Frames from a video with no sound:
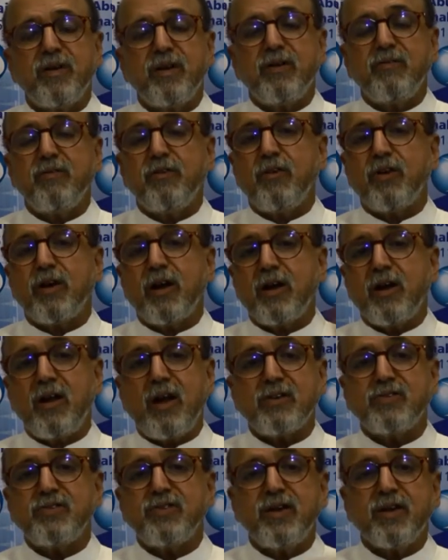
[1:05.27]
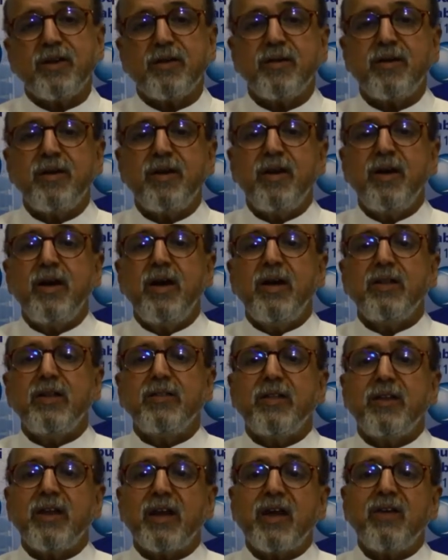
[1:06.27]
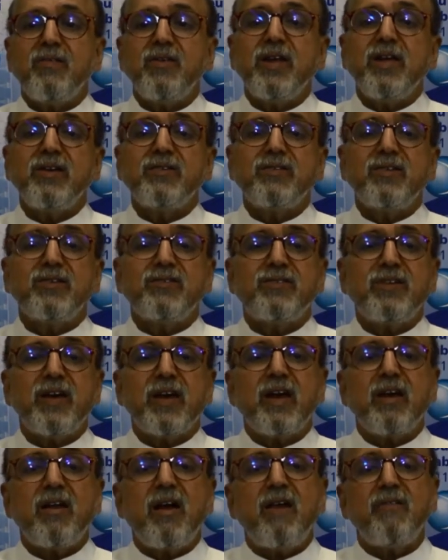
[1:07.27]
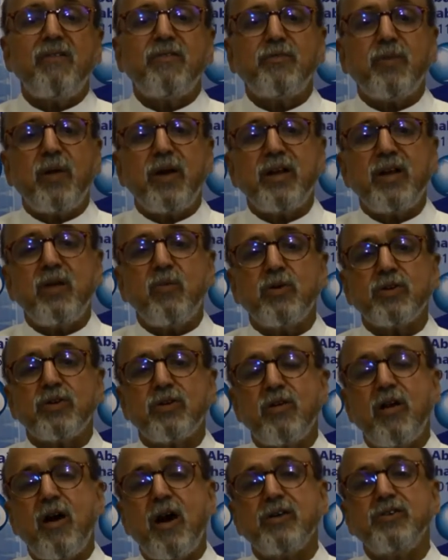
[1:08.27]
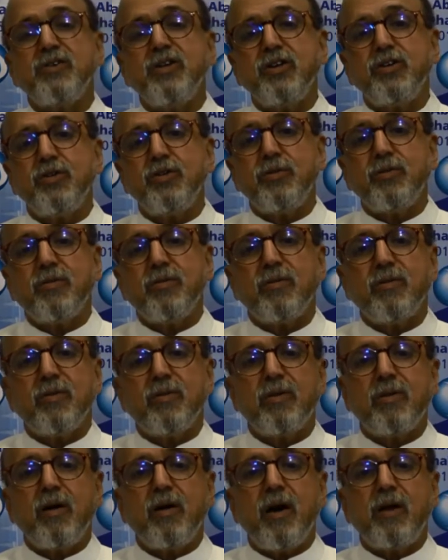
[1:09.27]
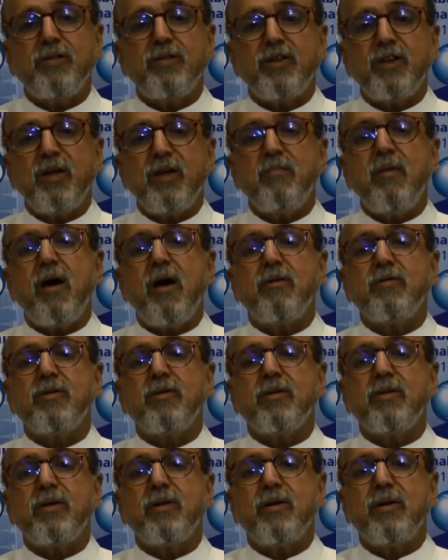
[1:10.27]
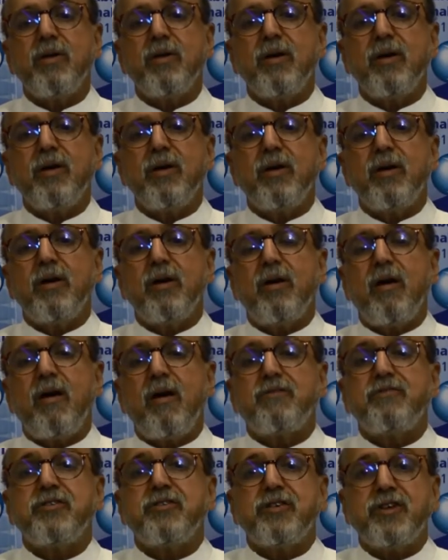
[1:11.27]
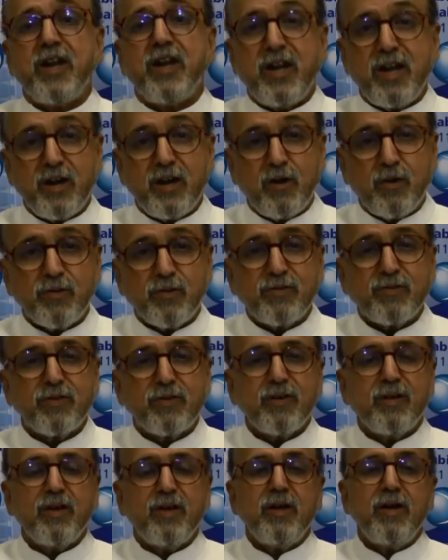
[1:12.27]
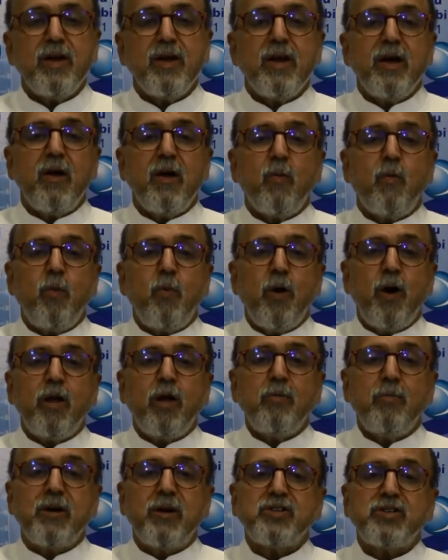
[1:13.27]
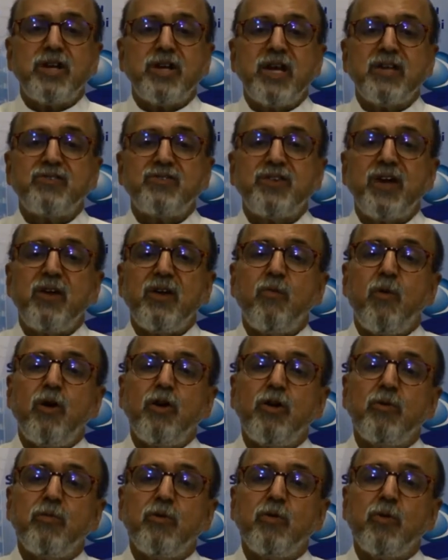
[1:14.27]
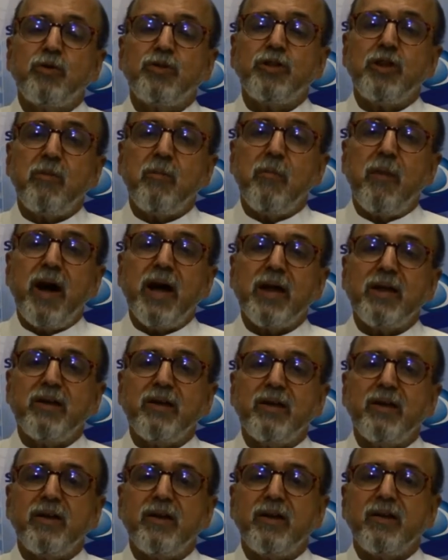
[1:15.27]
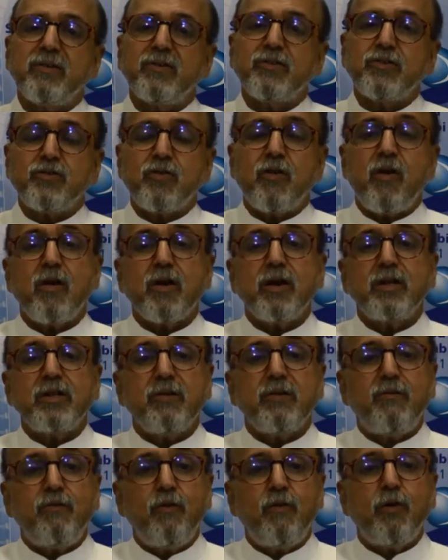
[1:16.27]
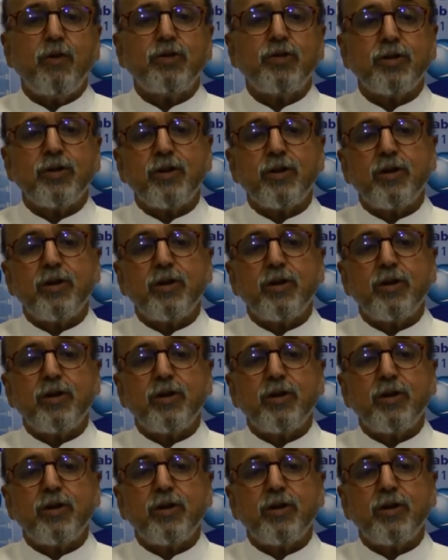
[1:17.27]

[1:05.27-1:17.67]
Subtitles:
If you look at last year, the recoveries in the second half of 20 was largely on the rebound of trade in goods. World merchandise trade volume growth remained strong in the fourth